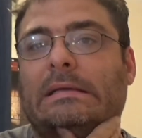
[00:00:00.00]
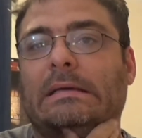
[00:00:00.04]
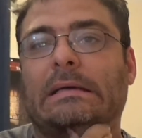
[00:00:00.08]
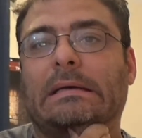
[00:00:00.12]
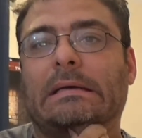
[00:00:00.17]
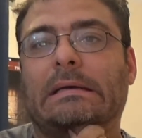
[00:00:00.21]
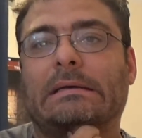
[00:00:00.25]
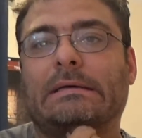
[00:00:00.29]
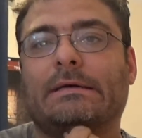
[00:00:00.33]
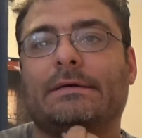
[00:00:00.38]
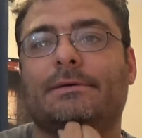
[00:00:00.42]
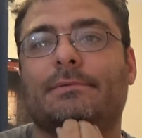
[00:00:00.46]

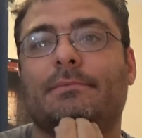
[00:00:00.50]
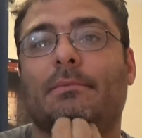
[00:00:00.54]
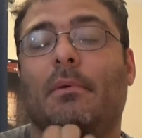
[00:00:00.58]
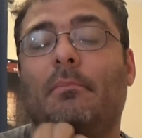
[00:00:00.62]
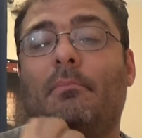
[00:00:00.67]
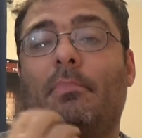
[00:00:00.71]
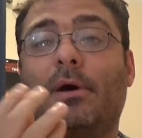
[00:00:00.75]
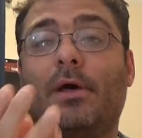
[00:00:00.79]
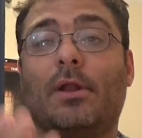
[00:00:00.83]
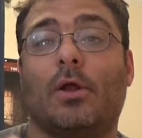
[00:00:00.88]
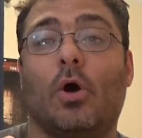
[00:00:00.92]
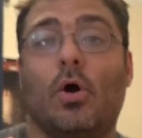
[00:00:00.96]
Um,
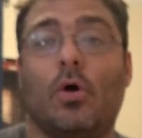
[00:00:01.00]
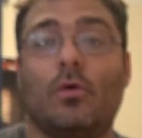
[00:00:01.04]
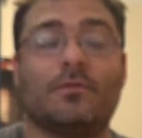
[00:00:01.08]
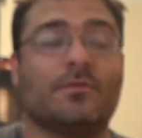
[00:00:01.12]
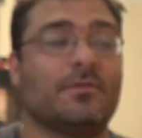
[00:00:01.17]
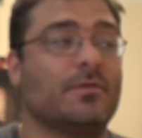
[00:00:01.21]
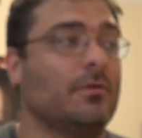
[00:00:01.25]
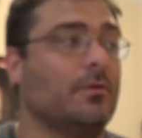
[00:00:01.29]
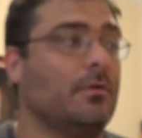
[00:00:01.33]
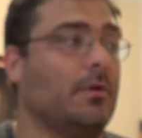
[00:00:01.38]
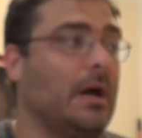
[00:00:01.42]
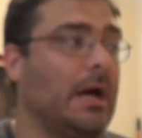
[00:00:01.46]
but
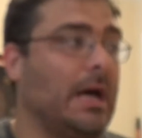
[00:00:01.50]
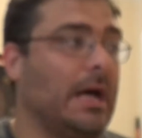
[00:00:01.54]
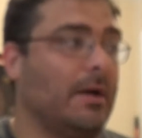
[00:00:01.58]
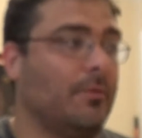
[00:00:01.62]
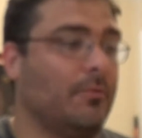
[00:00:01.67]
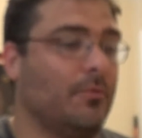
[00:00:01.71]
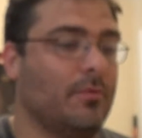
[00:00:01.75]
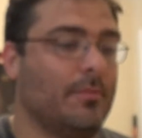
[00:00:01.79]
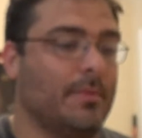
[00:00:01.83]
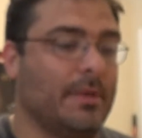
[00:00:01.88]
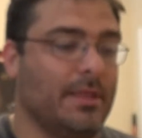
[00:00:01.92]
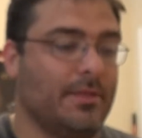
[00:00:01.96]
also, I
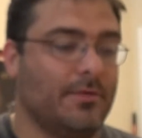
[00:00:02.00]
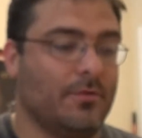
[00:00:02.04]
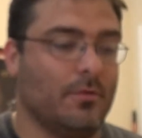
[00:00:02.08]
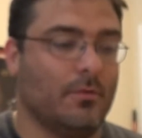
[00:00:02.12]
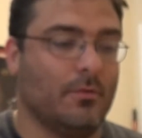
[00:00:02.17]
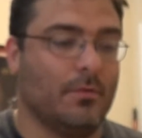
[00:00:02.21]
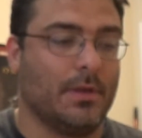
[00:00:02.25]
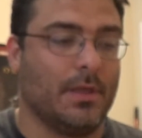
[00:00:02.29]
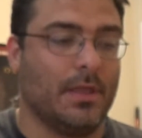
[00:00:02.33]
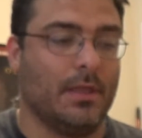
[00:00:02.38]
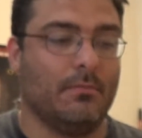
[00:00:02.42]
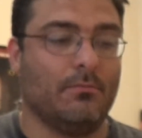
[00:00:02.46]
will be
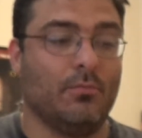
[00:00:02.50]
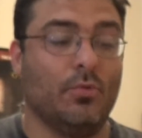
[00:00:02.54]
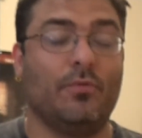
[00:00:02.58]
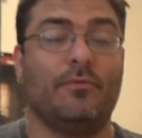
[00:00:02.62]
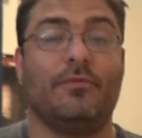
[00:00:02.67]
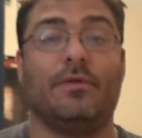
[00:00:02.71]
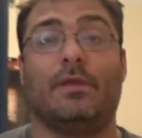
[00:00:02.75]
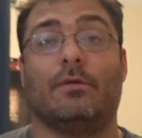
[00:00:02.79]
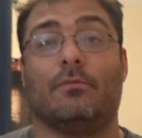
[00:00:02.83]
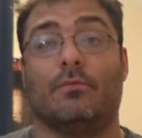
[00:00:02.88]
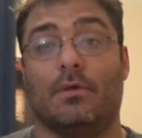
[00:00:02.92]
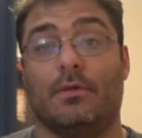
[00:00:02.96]
doing
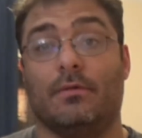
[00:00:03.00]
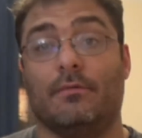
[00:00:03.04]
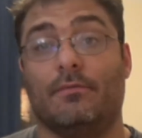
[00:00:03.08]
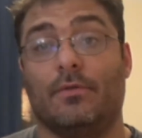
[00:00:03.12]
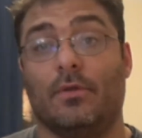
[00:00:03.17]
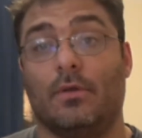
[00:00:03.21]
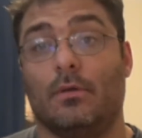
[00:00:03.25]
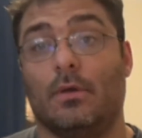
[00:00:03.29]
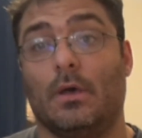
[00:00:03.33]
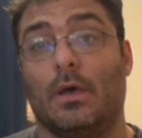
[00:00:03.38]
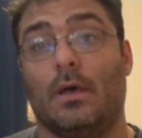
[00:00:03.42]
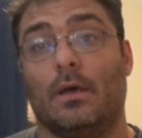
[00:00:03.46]
movie
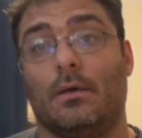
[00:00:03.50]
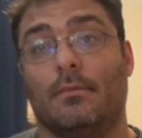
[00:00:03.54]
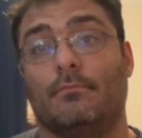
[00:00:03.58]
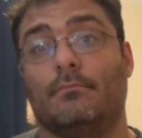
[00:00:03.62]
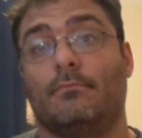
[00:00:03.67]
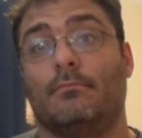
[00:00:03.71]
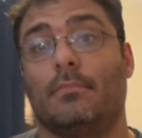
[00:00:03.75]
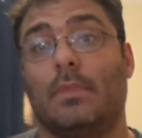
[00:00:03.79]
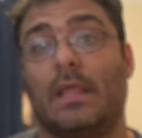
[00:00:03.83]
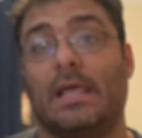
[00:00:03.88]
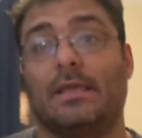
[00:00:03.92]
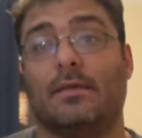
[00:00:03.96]
review, uh,
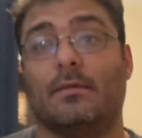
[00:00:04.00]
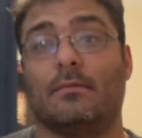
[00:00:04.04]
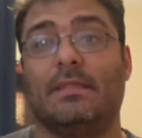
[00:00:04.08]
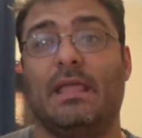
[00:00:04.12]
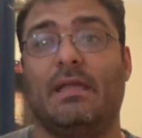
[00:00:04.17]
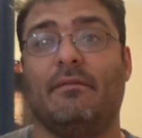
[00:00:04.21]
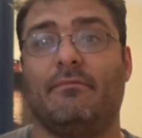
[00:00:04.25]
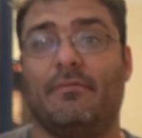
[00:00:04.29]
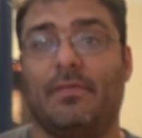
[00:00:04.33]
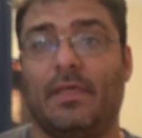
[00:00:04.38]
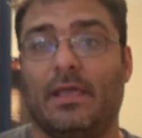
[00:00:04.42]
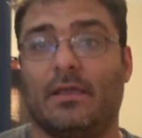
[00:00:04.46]
like
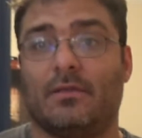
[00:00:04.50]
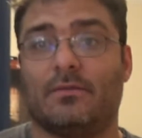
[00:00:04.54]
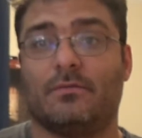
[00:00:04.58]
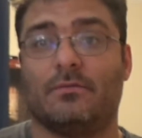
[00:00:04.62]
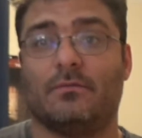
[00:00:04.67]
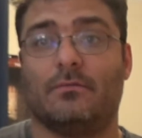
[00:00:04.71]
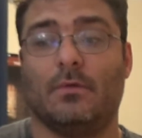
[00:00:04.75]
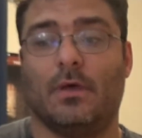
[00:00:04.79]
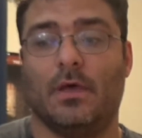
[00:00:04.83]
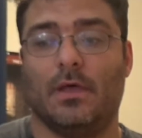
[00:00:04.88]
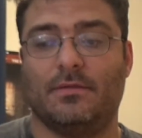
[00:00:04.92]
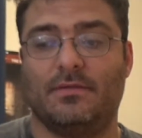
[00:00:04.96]

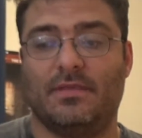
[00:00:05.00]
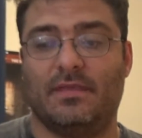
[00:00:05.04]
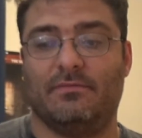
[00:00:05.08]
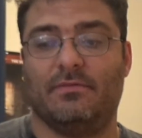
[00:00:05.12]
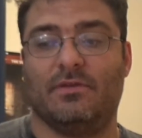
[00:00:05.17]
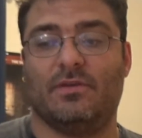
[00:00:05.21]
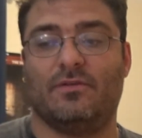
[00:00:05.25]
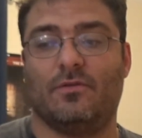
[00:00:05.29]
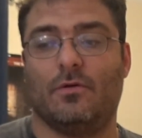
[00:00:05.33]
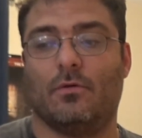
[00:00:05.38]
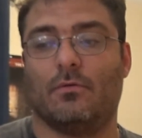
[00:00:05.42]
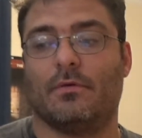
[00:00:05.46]
Netflix, uh,
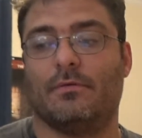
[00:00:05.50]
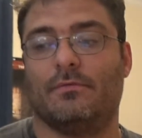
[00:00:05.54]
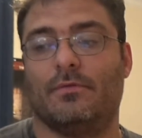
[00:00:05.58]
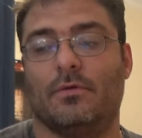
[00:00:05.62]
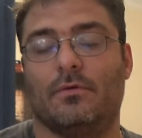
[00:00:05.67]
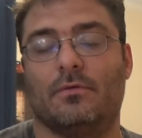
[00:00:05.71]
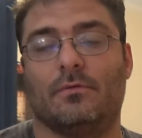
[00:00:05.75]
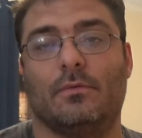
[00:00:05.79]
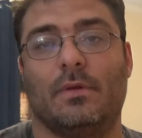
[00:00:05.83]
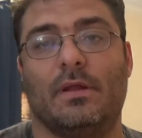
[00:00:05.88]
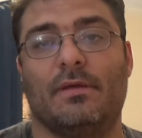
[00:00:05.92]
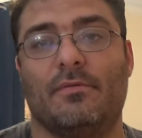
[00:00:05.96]
TV show
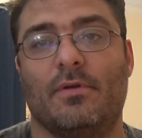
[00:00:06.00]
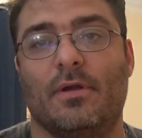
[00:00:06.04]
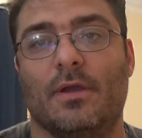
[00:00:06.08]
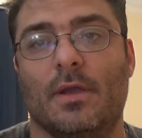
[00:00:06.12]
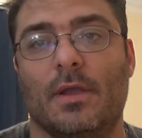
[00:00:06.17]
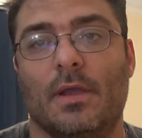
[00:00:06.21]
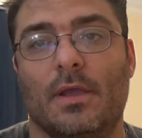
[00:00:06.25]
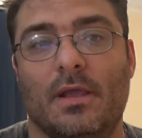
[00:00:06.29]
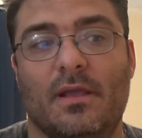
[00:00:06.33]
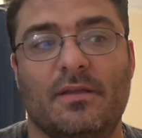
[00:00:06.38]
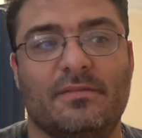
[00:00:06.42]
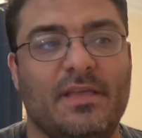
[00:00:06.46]
reviews, whatever.
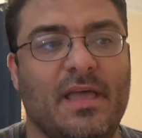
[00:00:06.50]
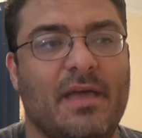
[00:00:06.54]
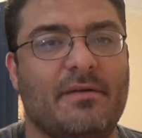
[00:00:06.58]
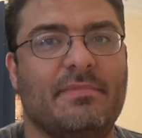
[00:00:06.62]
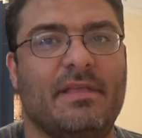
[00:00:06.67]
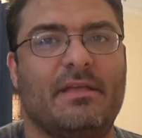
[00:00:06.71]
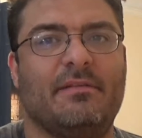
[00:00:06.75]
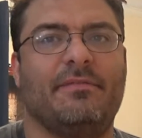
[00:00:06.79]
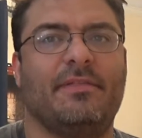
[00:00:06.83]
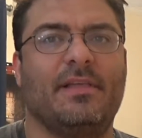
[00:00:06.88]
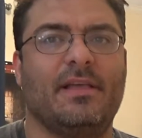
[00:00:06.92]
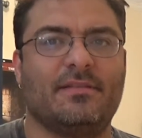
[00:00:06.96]
Because I have
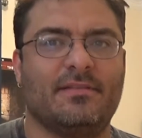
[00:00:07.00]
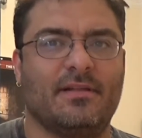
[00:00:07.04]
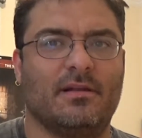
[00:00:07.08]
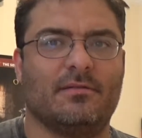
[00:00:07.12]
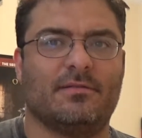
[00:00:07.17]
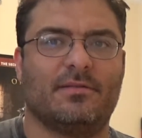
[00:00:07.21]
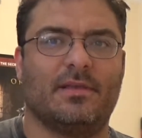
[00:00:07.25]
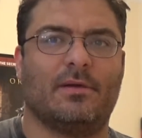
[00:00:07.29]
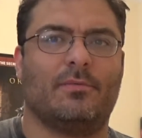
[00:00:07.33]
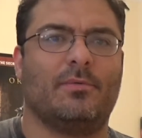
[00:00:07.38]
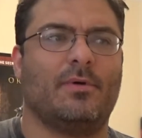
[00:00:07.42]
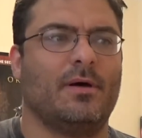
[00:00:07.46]
Netflix, and I
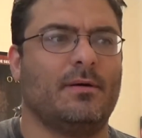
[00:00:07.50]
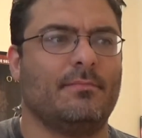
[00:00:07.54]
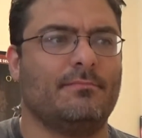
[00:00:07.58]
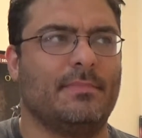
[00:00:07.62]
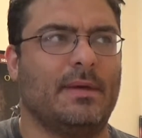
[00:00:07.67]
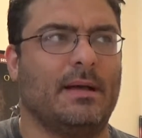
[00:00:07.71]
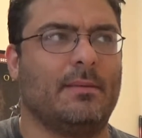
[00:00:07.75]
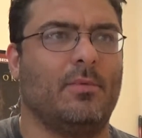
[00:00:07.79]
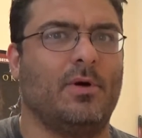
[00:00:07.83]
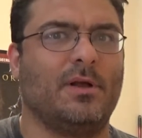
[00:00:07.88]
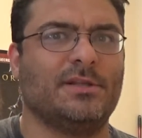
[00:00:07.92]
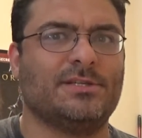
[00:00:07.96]
was like, well,
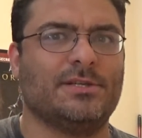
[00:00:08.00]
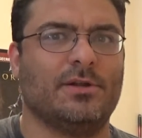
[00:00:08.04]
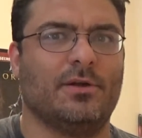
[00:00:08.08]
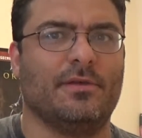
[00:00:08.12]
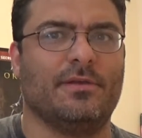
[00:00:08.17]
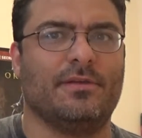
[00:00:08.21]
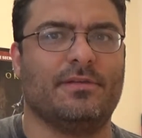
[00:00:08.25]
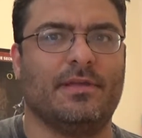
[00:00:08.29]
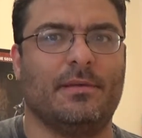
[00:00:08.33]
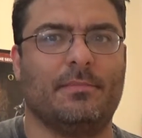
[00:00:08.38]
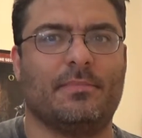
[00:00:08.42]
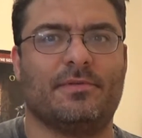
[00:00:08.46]
I'm watching all
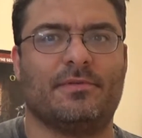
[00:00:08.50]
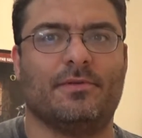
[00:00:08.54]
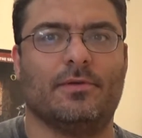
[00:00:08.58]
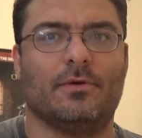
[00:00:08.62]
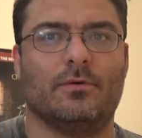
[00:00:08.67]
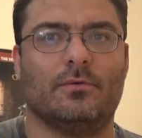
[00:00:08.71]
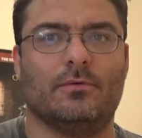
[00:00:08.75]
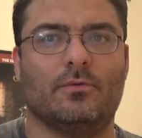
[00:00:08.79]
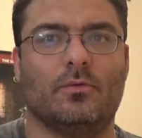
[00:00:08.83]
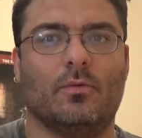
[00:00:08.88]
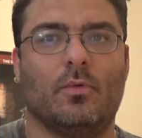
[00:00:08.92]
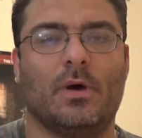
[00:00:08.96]
these
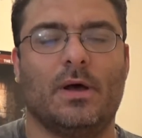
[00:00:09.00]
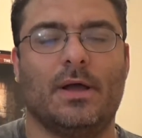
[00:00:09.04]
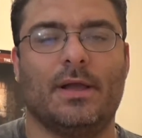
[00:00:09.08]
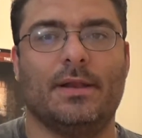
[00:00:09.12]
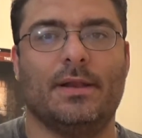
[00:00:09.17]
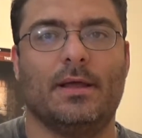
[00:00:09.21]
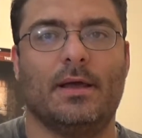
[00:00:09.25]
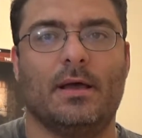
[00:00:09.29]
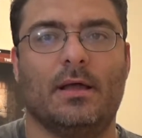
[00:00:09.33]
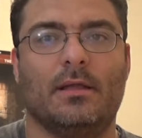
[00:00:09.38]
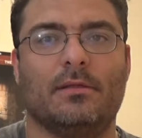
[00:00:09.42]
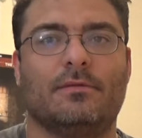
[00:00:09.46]
episodes. Why
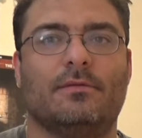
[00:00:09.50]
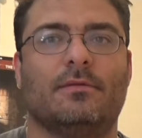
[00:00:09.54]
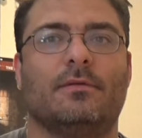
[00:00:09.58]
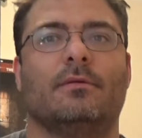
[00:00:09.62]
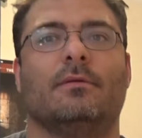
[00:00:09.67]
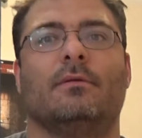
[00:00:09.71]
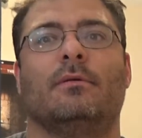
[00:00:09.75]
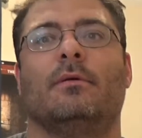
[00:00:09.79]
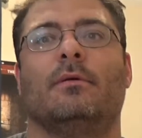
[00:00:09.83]
not